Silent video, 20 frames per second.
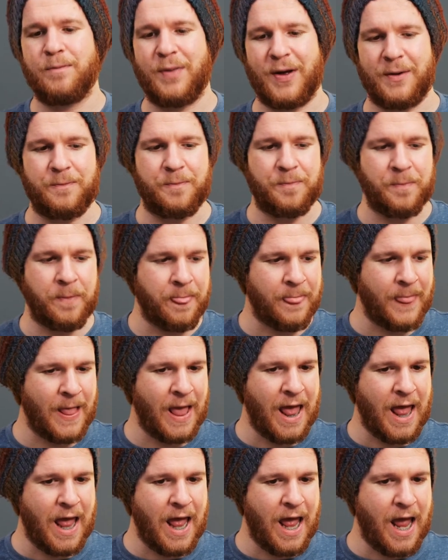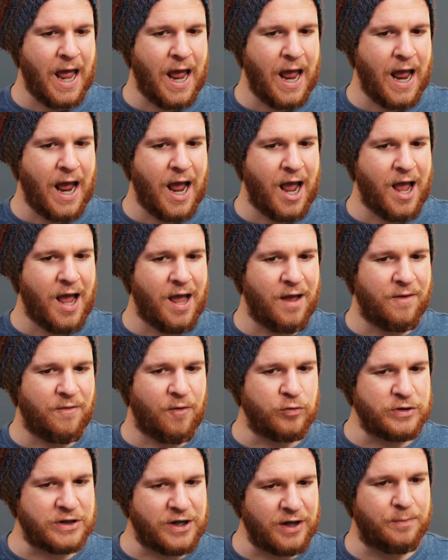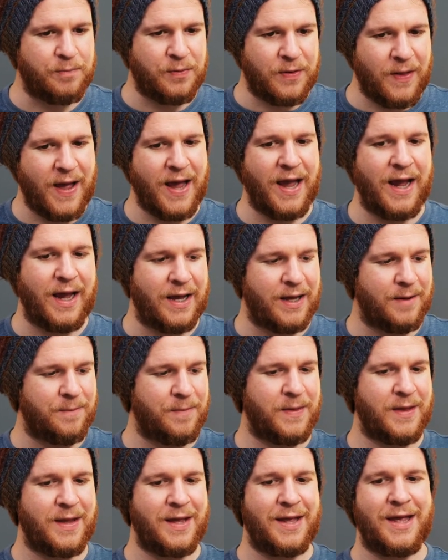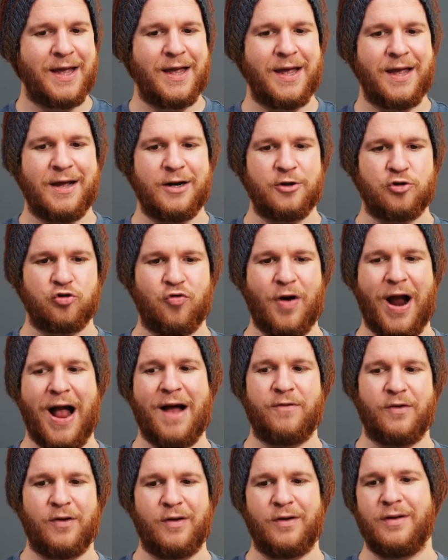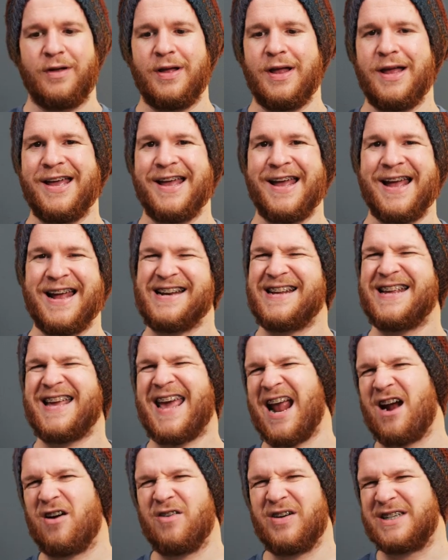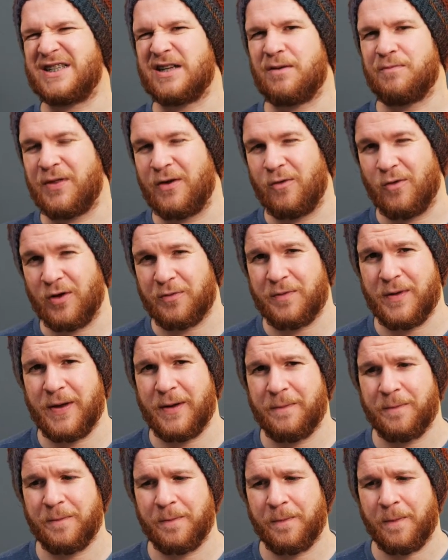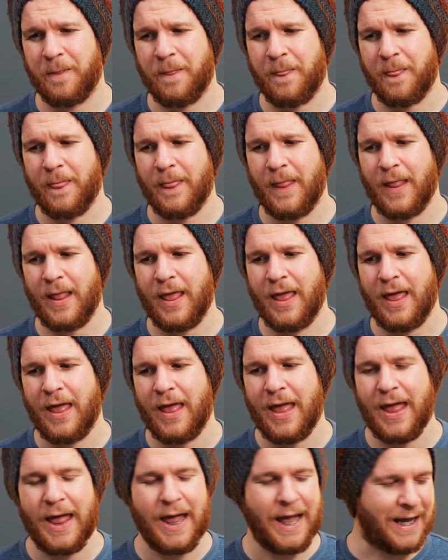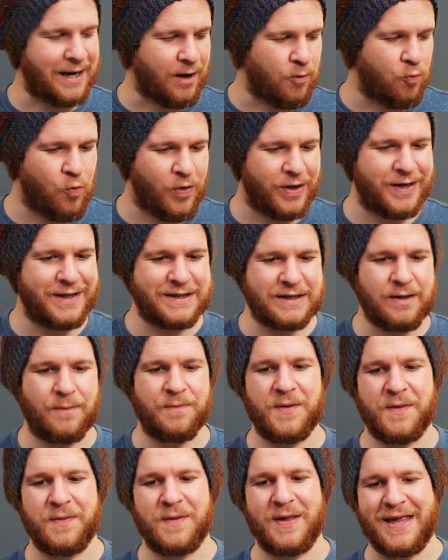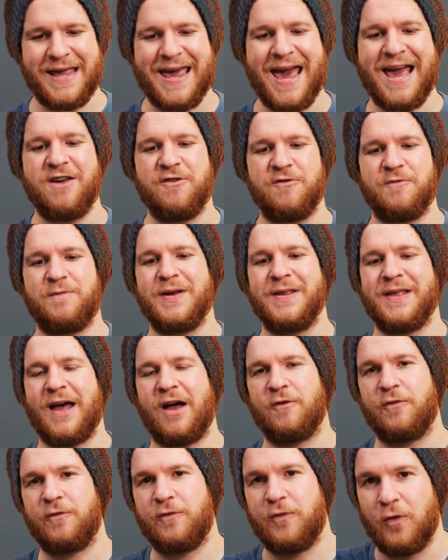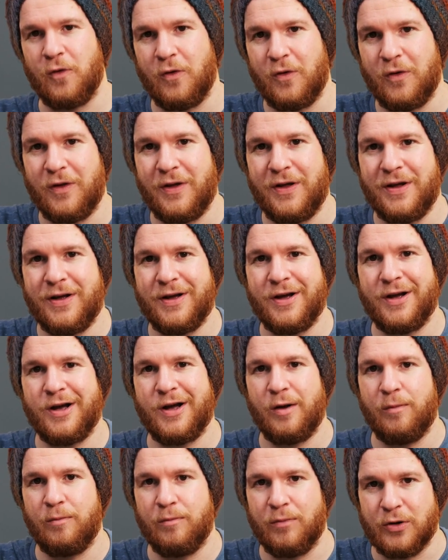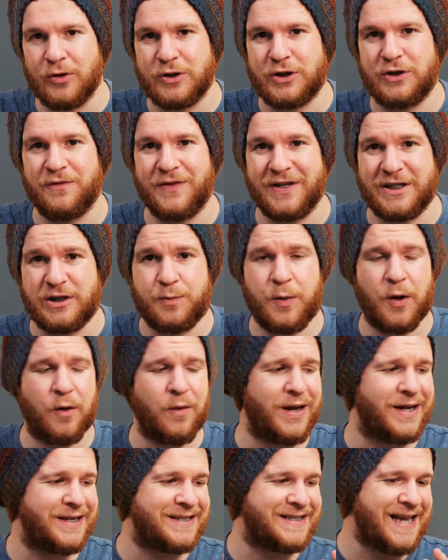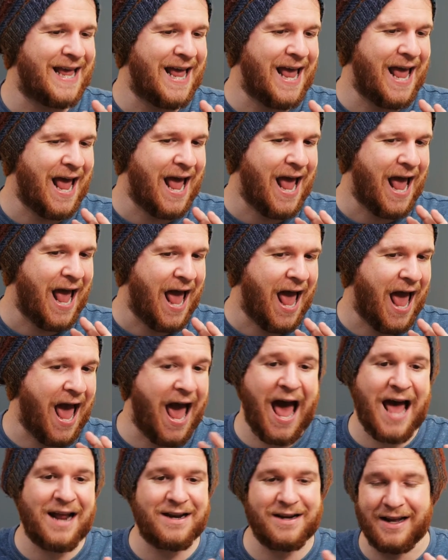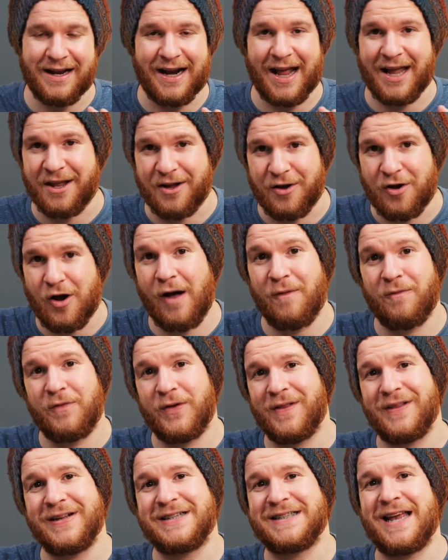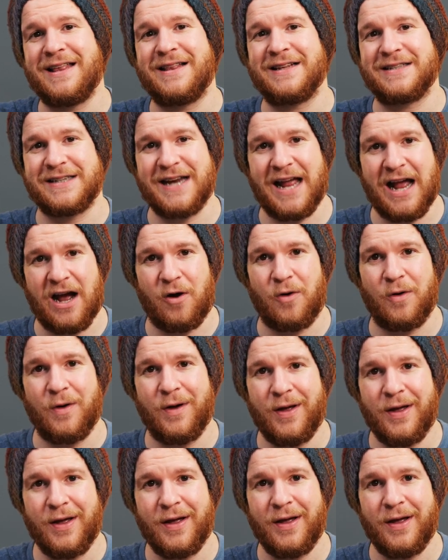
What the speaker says: But if I was going to play and travel and carry something with me, and I wanted something that gave me that full immersive experience at, and I can confidently say this now,